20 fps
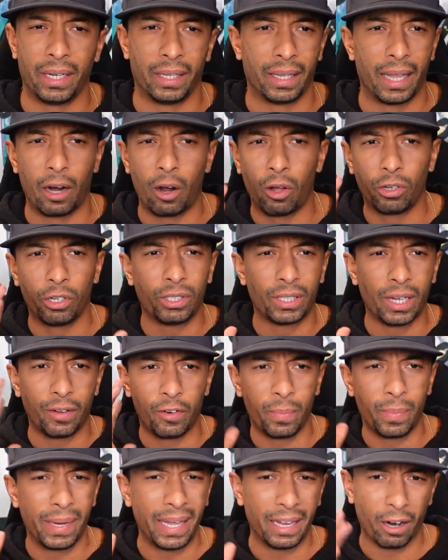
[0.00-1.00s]
That all used to have to
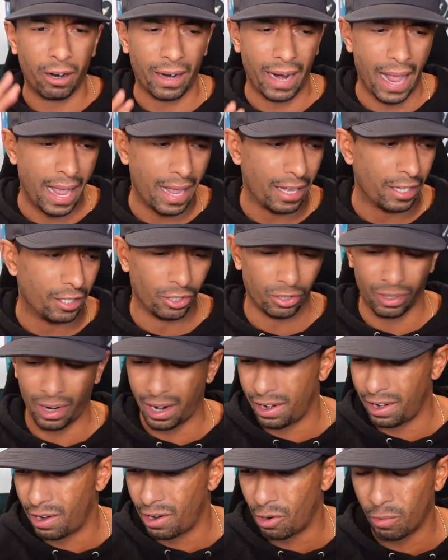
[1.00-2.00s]
be in our heads or
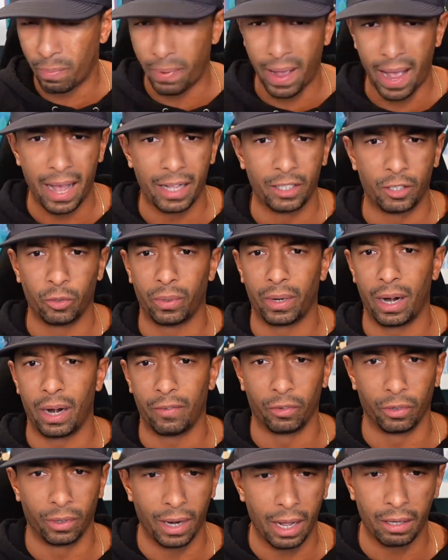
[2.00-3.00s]
on notepads or
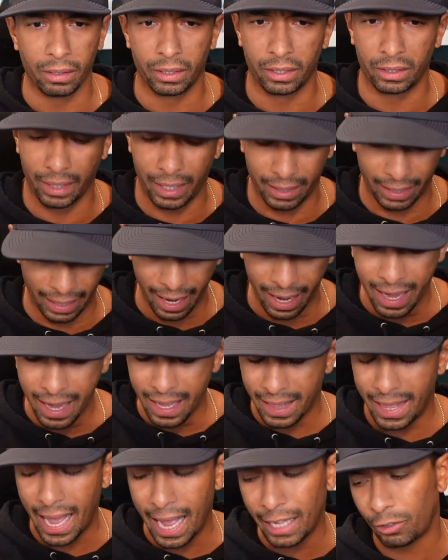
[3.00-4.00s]
whatever else, right? Like
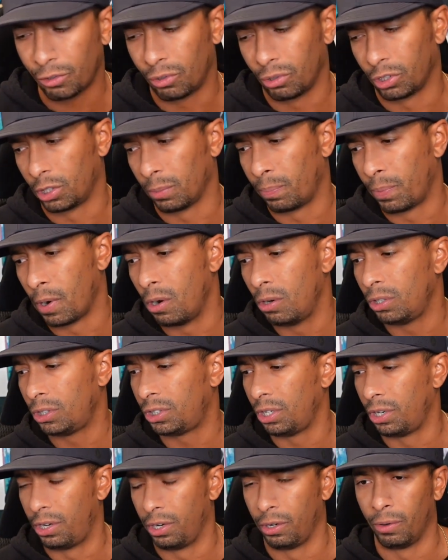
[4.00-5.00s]
that's what it was supposed to
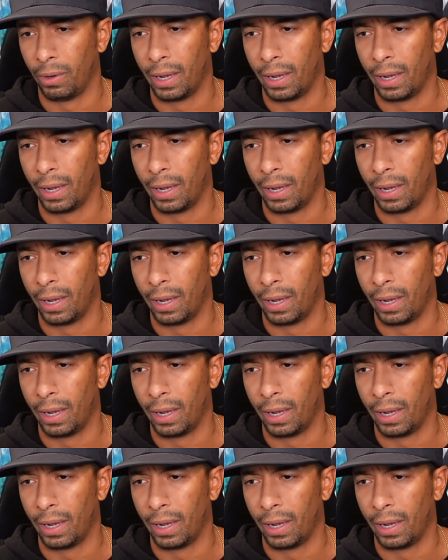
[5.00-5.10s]
do.